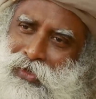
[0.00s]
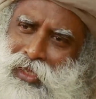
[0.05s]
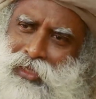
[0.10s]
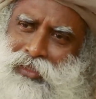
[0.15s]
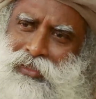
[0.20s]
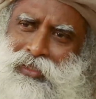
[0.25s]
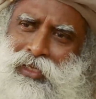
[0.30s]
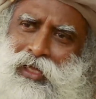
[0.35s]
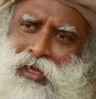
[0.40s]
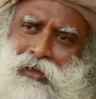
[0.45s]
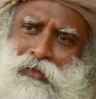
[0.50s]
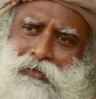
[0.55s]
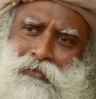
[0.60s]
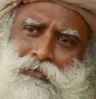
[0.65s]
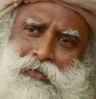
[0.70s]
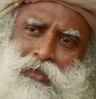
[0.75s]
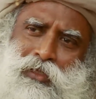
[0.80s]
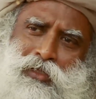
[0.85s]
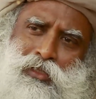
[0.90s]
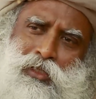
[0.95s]
right now,
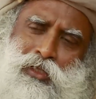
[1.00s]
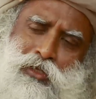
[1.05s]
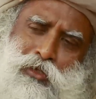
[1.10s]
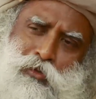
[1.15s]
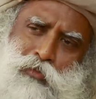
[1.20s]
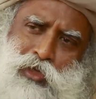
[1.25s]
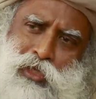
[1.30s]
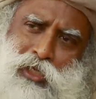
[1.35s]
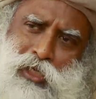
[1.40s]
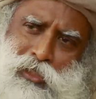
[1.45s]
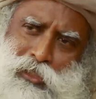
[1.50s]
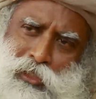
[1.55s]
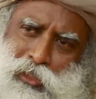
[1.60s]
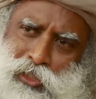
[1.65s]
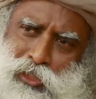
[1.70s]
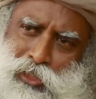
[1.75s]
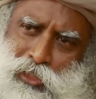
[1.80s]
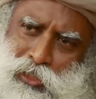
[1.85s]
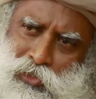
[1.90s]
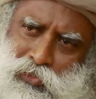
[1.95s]
the human
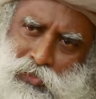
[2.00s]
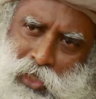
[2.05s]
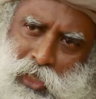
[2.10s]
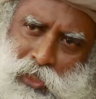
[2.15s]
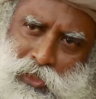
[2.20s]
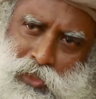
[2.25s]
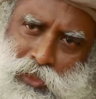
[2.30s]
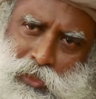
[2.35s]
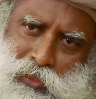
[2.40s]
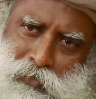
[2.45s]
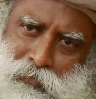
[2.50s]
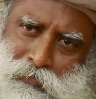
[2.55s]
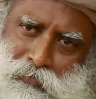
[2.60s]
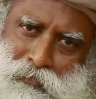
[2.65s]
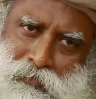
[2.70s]
condition is such